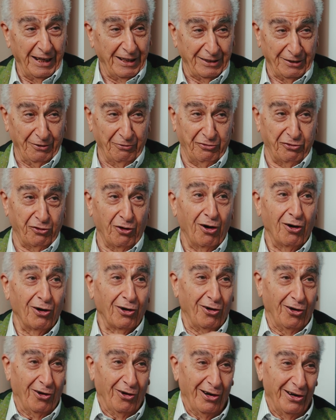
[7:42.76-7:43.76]
like a
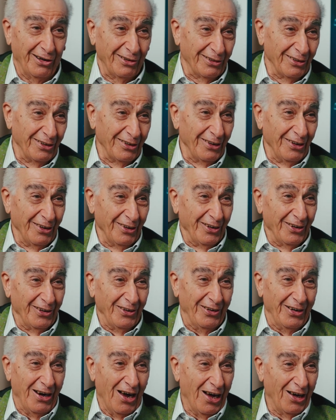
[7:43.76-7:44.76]
frog heart,
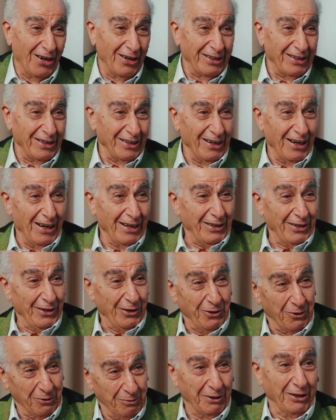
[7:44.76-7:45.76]
not like
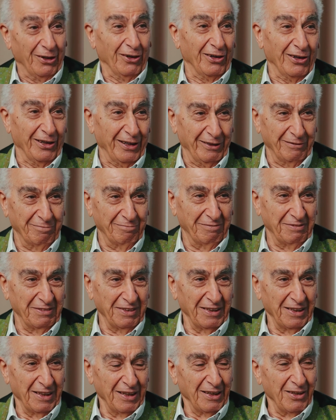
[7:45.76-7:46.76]
a human heart.
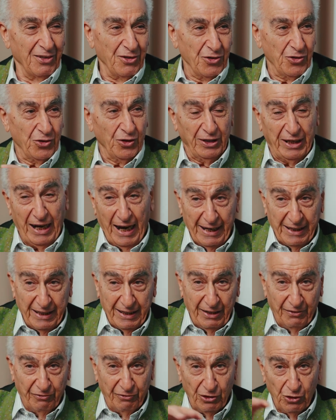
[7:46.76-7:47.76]
So it had
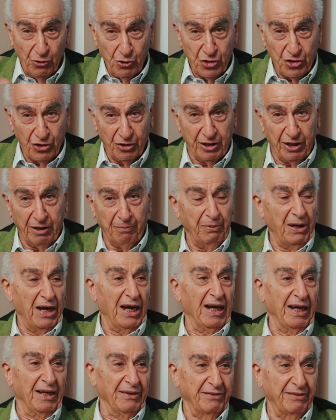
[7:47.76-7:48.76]
an evolutionary
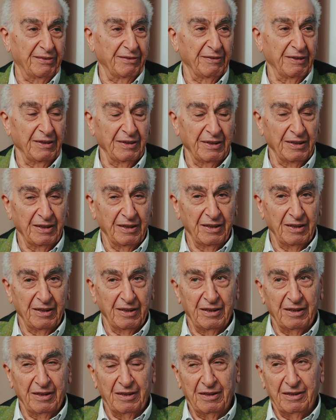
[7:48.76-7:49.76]
path.
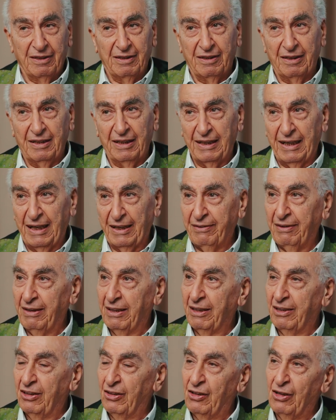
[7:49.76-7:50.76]
And I
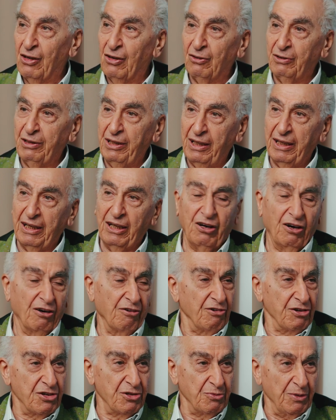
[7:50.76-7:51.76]
think, you know, he
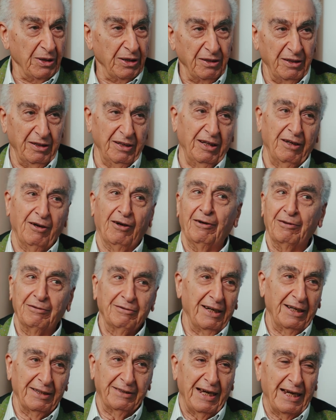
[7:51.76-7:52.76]
encouraged me, you
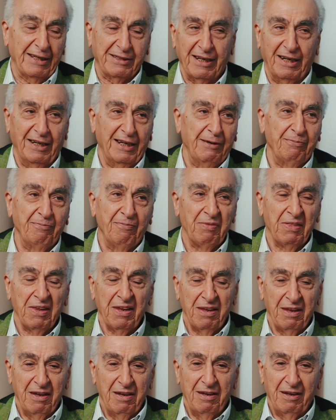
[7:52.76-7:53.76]
know, at that time,
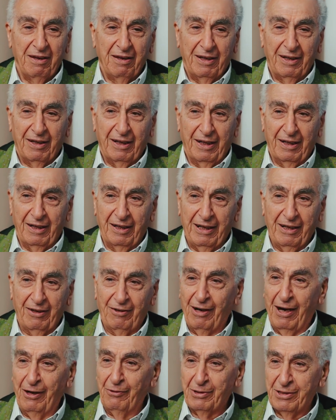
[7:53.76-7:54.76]
uh,
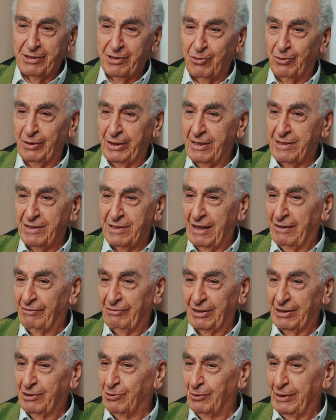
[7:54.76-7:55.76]
you know, I was
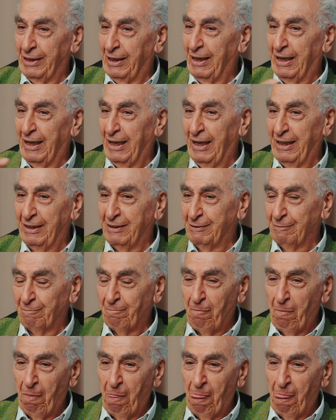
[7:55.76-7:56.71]
27, 28,